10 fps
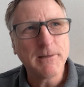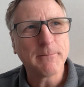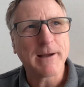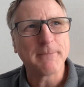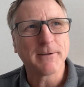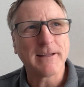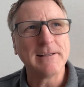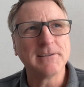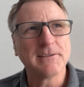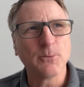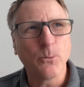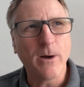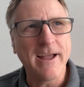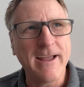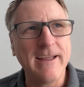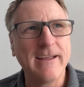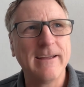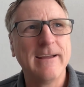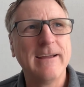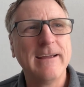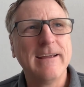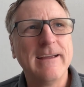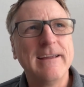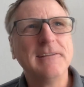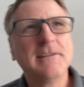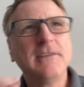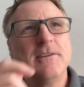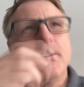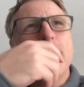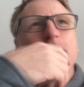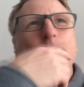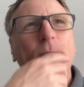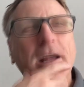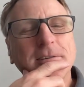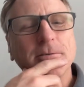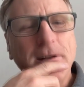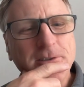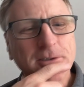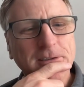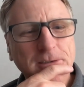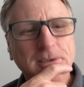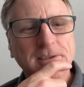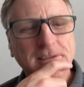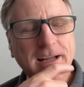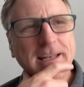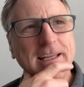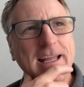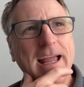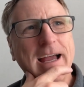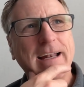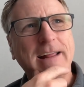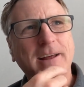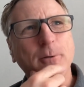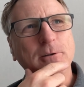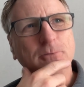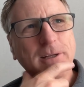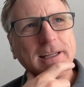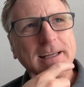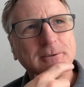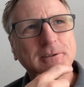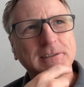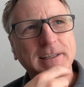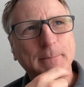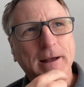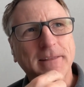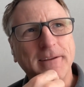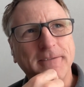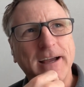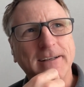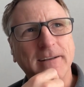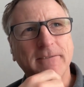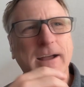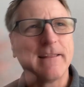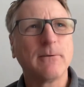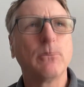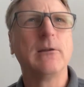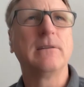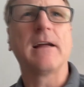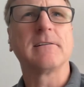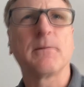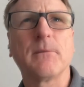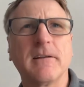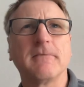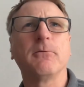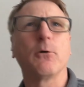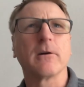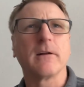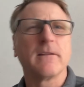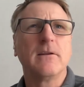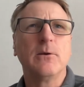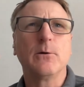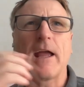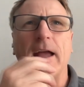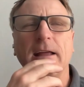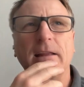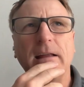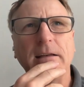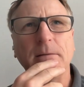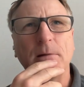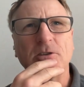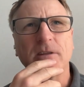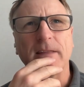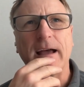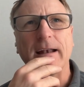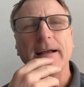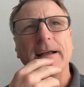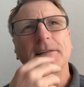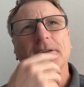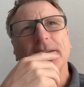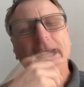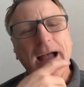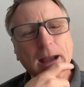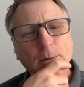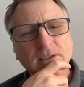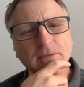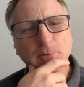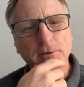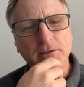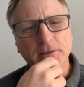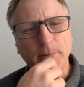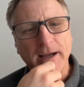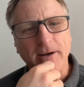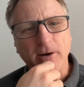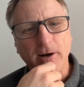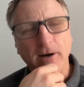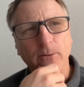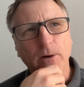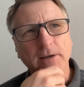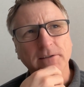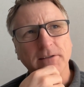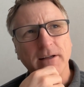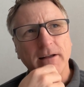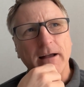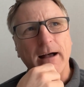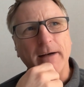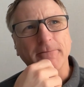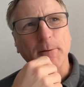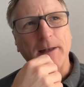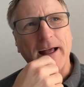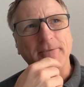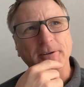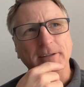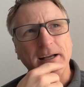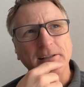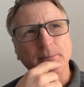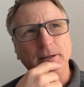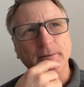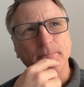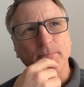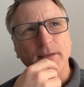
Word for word: me in my place way, he said, "You know, I read your your study, and I thought it was really interesting about the effect of. I think we had done something in Ford on the UK. And he mentioned that. It's like, yeah, I was influenced to buy a car once uh, from an advertisement."